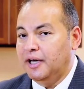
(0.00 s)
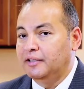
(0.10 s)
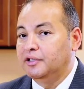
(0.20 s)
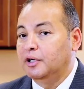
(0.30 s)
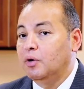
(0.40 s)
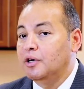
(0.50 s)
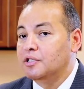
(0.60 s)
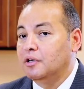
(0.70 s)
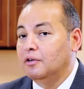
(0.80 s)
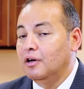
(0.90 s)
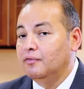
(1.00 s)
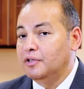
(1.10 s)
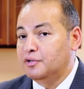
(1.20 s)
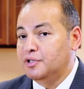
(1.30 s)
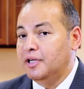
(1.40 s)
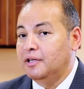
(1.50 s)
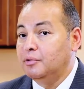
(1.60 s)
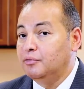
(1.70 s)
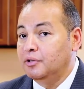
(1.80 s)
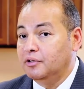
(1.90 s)
and it requires a lot of understanding
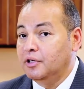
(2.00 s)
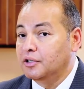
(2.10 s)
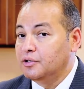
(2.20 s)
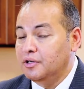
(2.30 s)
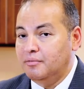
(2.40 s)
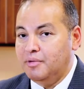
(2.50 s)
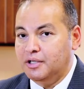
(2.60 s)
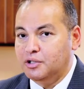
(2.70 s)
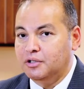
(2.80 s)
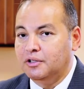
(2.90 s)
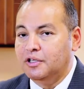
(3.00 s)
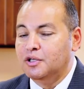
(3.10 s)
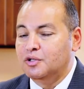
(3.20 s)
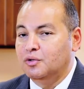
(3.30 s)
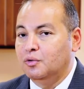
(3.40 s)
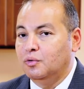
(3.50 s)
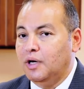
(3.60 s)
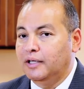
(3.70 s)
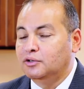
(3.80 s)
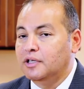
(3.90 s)
between the doctor and the patient. So
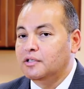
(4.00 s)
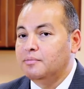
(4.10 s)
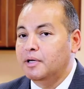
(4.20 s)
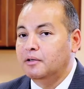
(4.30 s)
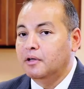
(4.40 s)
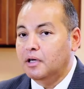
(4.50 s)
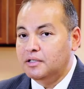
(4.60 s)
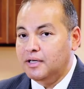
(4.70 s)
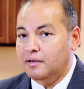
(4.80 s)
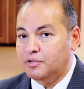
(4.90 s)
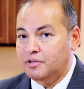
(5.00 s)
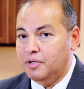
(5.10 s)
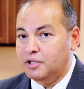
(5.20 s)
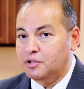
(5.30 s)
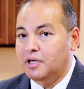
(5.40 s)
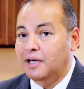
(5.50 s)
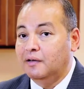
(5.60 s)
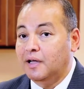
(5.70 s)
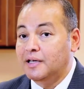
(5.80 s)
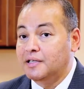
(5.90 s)
I try to spend a lot of time with the patient
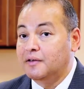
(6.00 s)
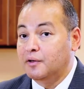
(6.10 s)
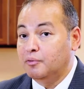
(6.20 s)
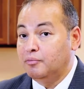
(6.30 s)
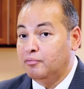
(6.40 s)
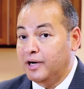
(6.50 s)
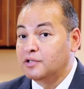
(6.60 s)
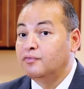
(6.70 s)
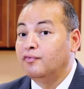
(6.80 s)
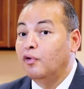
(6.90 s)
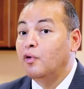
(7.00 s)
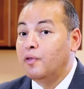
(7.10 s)
analyzing the breast for